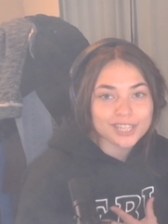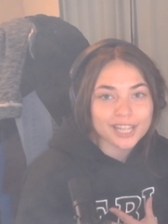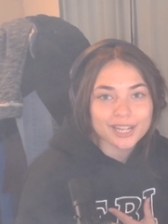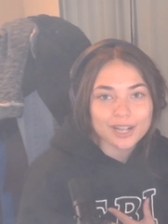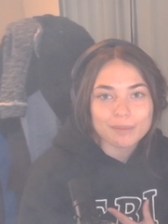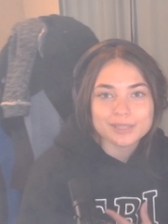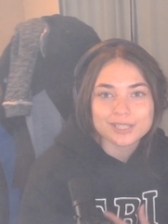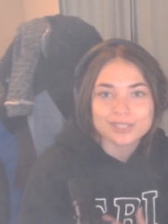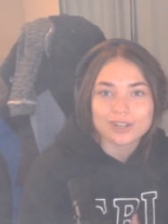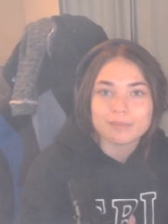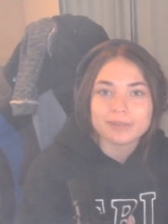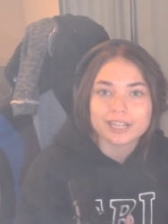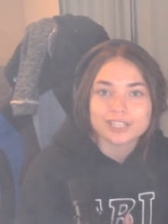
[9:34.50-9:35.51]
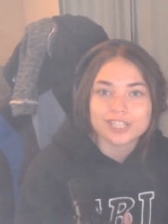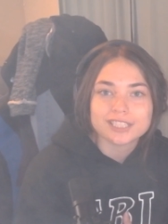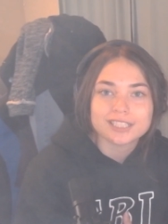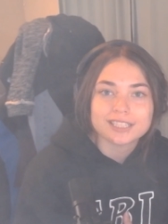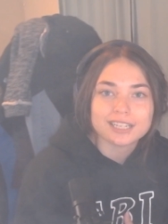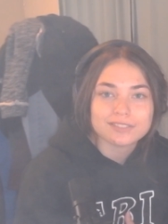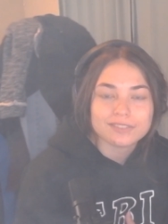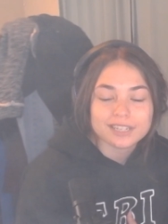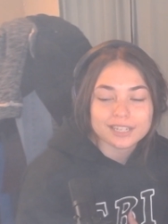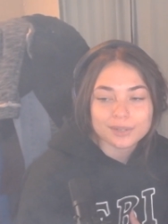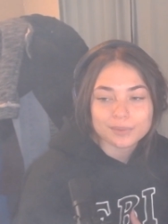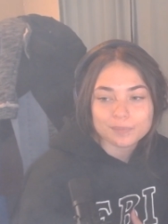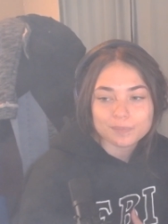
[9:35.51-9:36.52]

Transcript: like, comment, subscribe, and catch you guys in the next video.